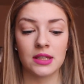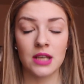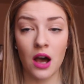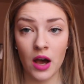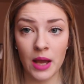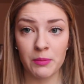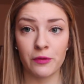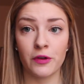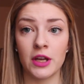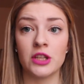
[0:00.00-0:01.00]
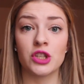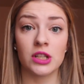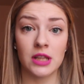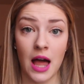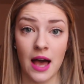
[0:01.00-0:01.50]
time for each
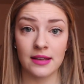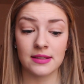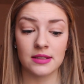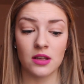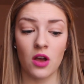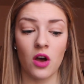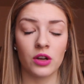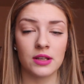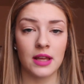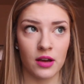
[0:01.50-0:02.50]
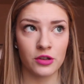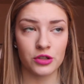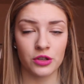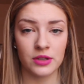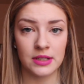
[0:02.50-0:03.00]
class on a
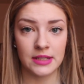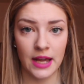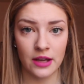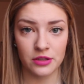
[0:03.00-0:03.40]
certain day,